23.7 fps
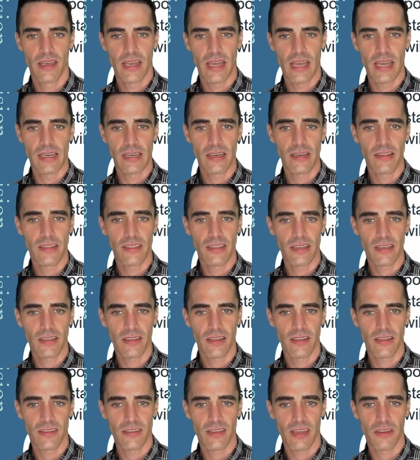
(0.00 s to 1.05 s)
And anything
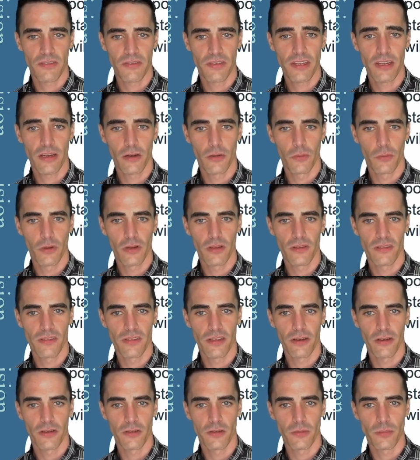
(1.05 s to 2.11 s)
inside of here we'll
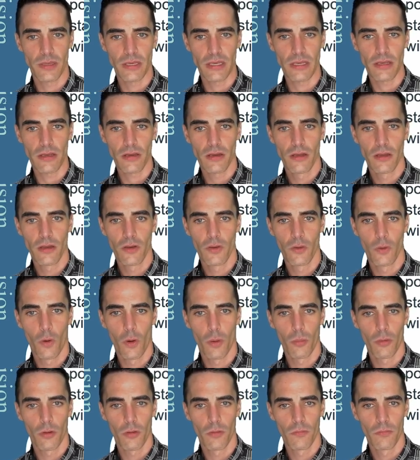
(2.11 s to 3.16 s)
consider to be
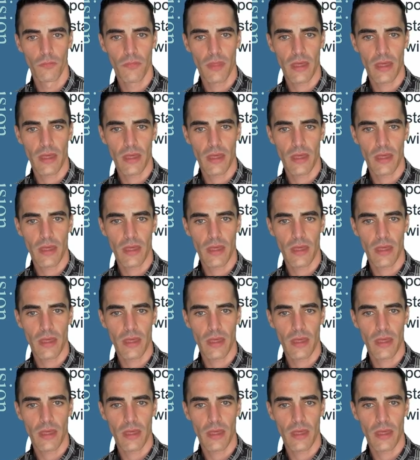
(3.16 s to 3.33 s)
normal.